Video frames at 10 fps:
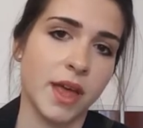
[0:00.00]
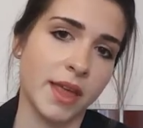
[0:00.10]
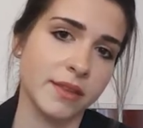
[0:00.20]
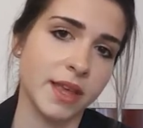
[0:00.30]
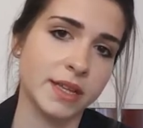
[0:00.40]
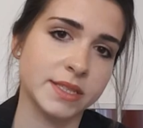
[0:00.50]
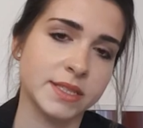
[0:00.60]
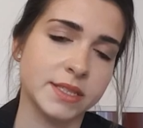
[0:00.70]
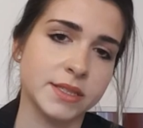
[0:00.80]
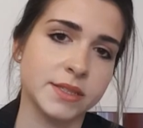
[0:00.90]
and
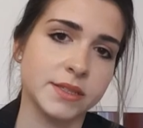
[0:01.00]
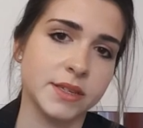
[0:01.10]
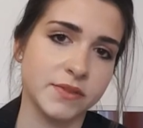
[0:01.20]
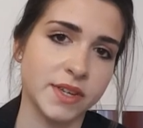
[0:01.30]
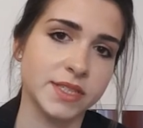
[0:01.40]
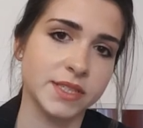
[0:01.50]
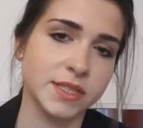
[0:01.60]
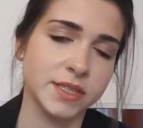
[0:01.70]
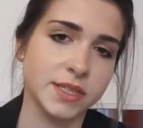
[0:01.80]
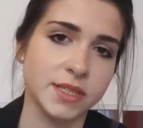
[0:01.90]
that's
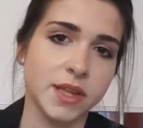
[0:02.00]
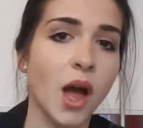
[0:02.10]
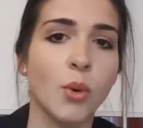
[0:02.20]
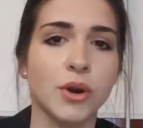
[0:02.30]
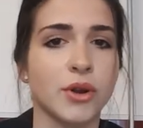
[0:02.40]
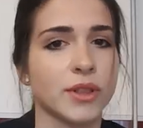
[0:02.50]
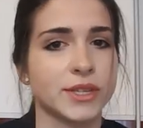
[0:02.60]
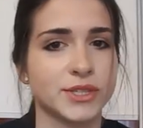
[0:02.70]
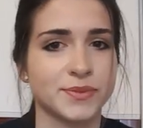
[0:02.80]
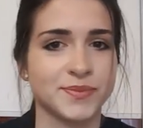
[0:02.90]
investing in our
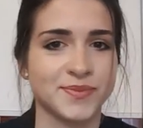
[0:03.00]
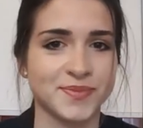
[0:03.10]
knowledge.